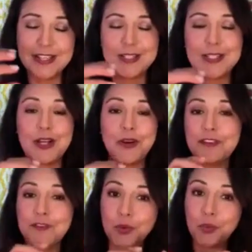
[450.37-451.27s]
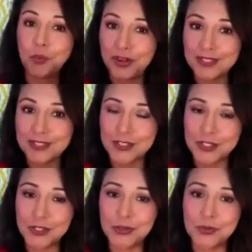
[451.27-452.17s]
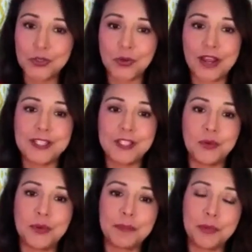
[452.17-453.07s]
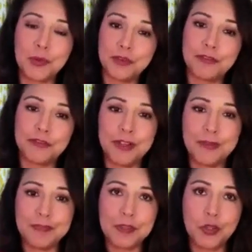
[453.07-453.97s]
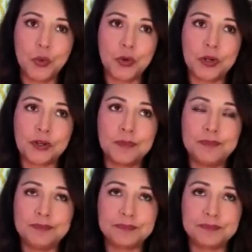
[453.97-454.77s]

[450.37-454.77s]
So if you want to try to improve your